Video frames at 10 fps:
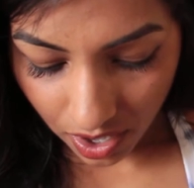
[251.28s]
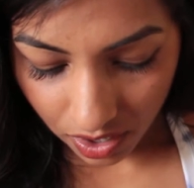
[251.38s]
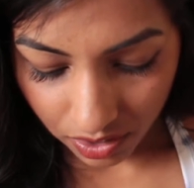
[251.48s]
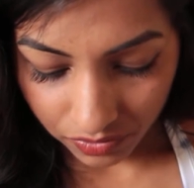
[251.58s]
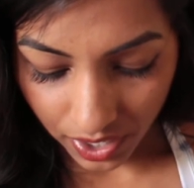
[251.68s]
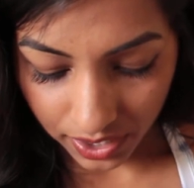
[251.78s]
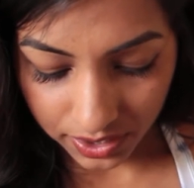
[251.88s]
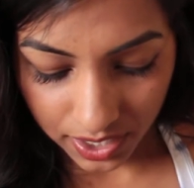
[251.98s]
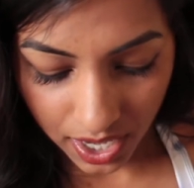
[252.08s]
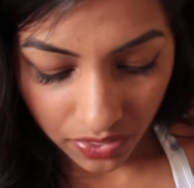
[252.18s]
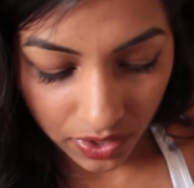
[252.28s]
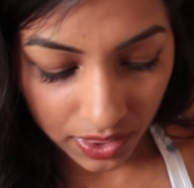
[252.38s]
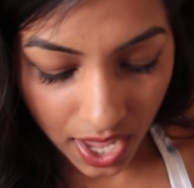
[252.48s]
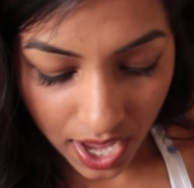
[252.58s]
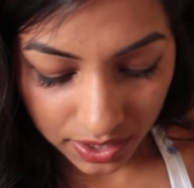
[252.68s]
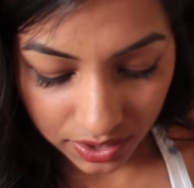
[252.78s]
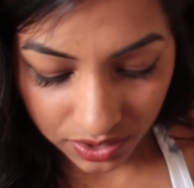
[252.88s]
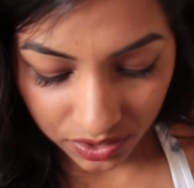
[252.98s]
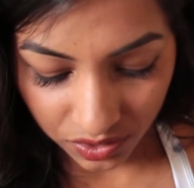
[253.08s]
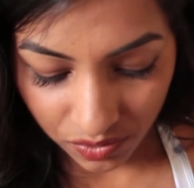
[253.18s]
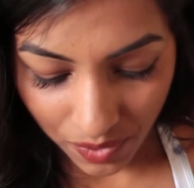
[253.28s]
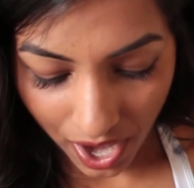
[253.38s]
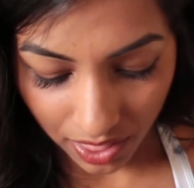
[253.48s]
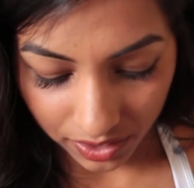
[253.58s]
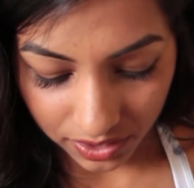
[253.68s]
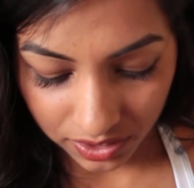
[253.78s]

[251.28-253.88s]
Alright, and the last 2 palettes.